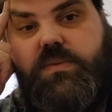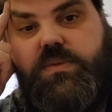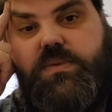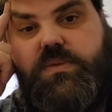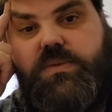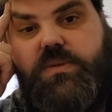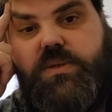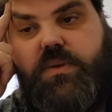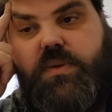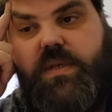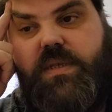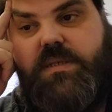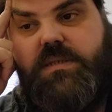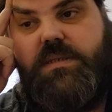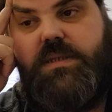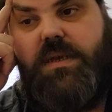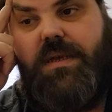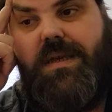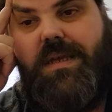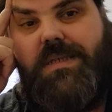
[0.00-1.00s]
So
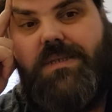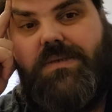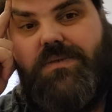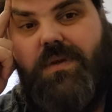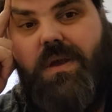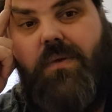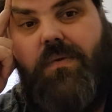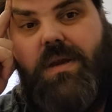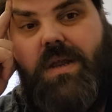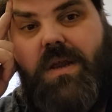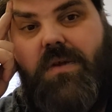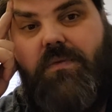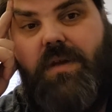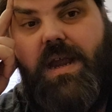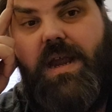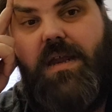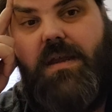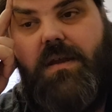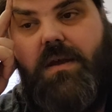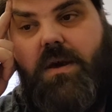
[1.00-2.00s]
it's growing at a
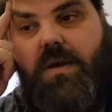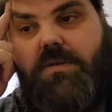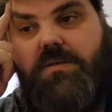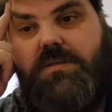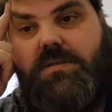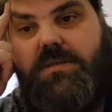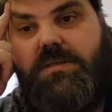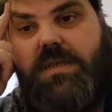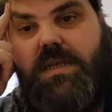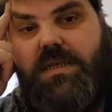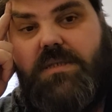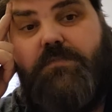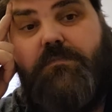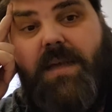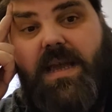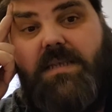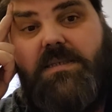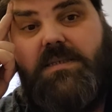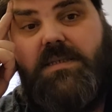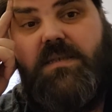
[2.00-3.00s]
rate of knots. It's
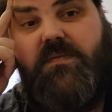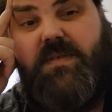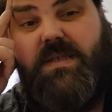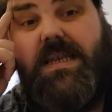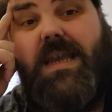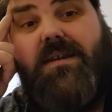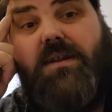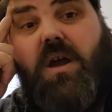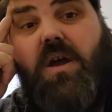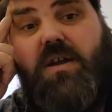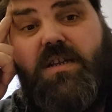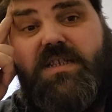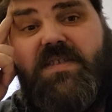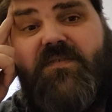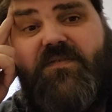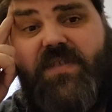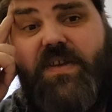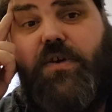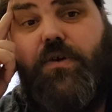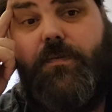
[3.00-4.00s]
massive. It's getting hard to
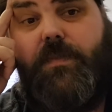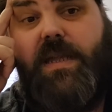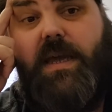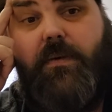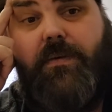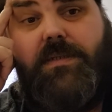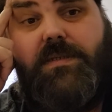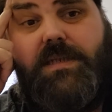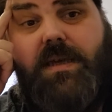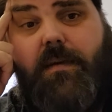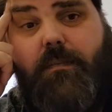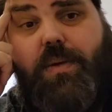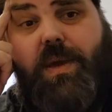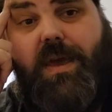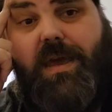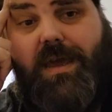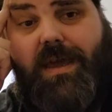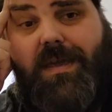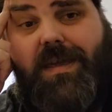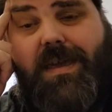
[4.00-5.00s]
film now. It's that
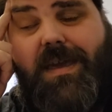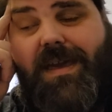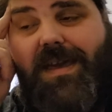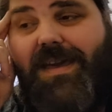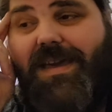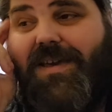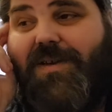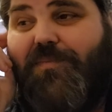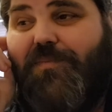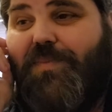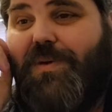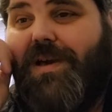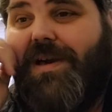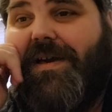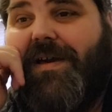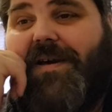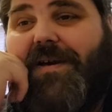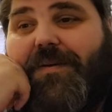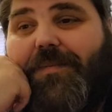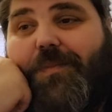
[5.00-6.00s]
big. But
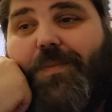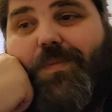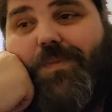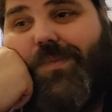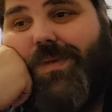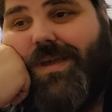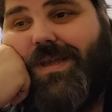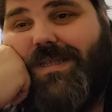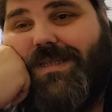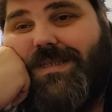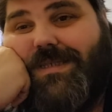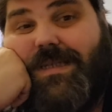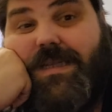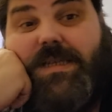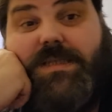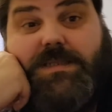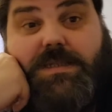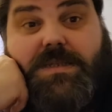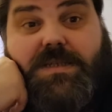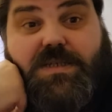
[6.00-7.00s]
it's
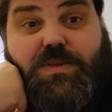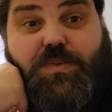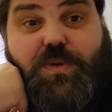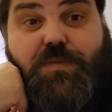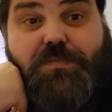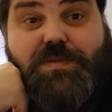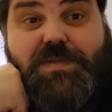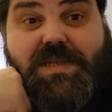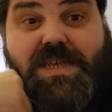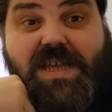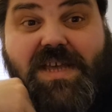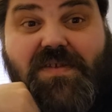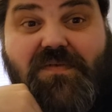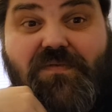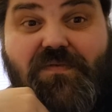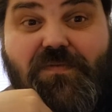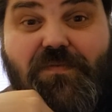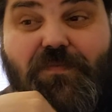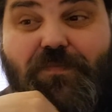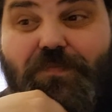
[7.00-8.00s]
a nice problem to have.
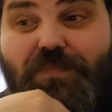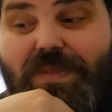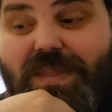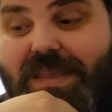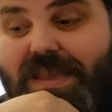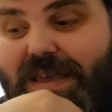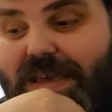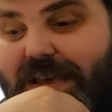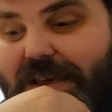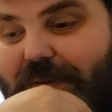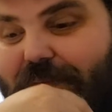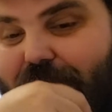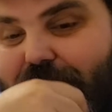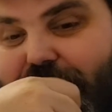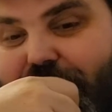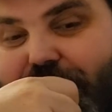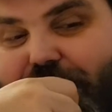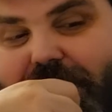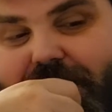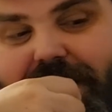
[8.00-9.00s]

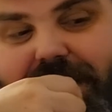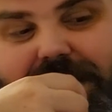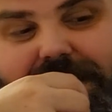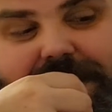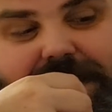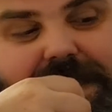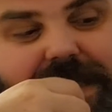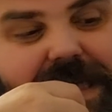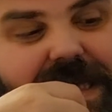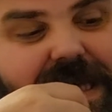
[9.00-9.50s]
It really is.